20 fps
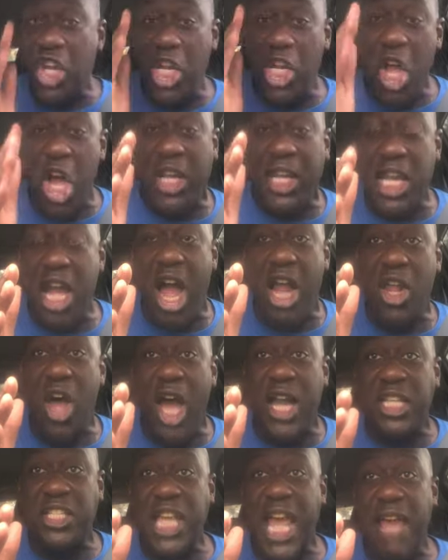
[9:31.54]
you're looking at our
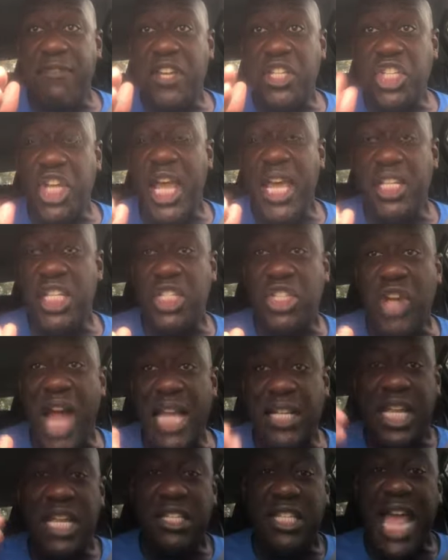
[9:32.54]
Lord and Savior, Jesus
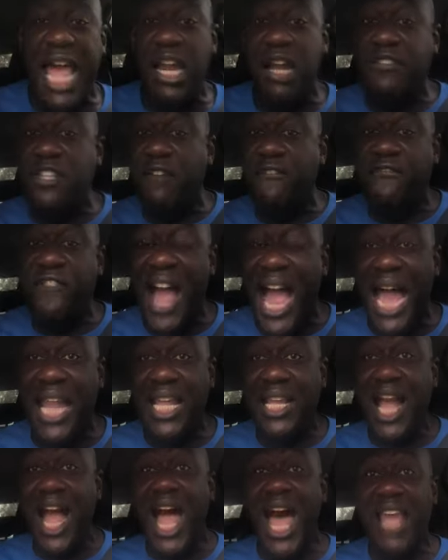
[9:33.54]
Christ, instead of
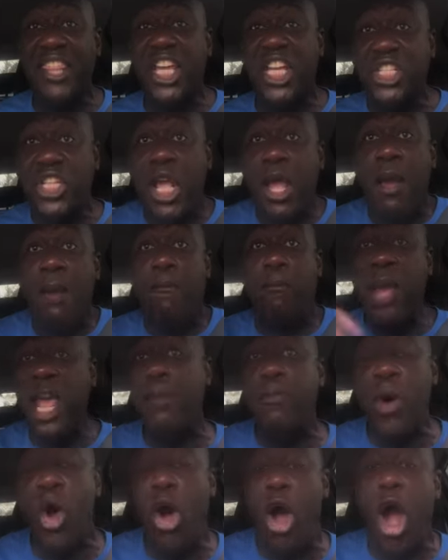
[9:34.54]
defiling others,
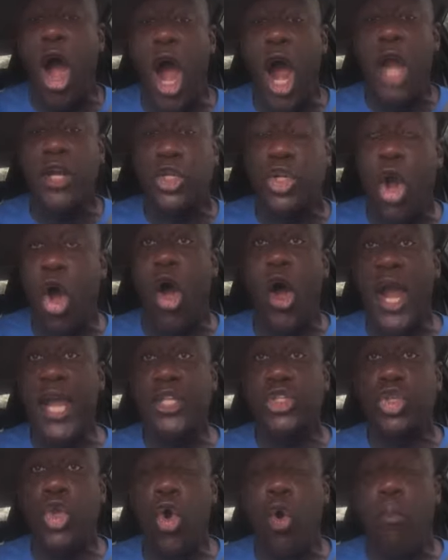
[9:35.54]
people are
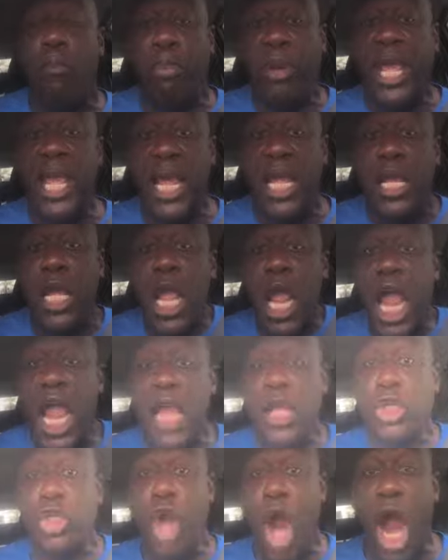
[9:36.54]
going to be
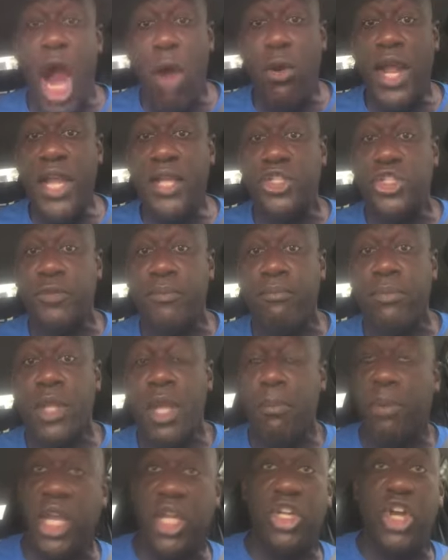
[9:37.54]
encouraged,
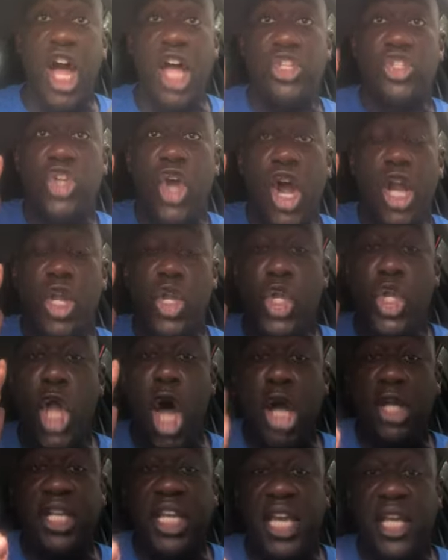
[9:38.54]
because you're
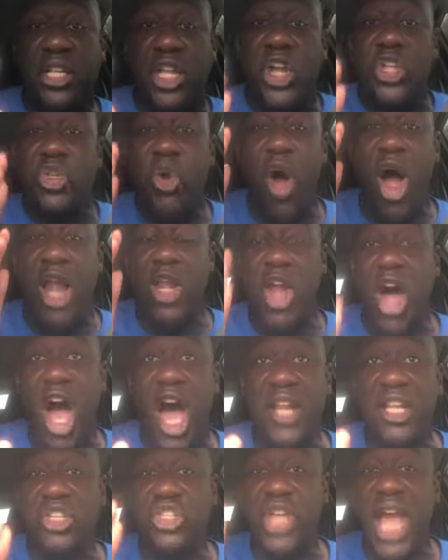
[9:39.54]
looking to our
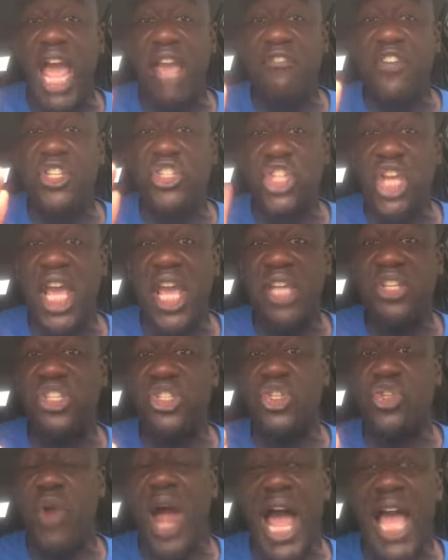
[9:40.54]
Lord and Savior, Jesus
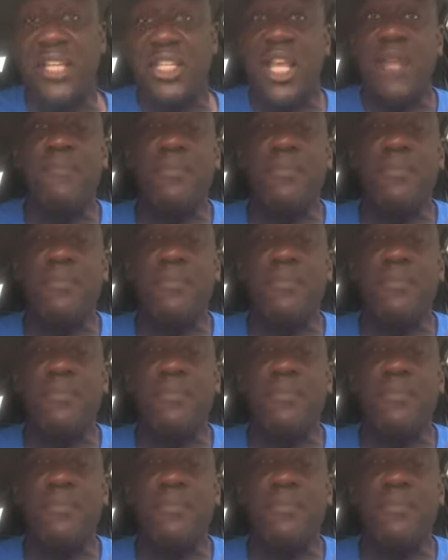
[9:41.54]
Christ,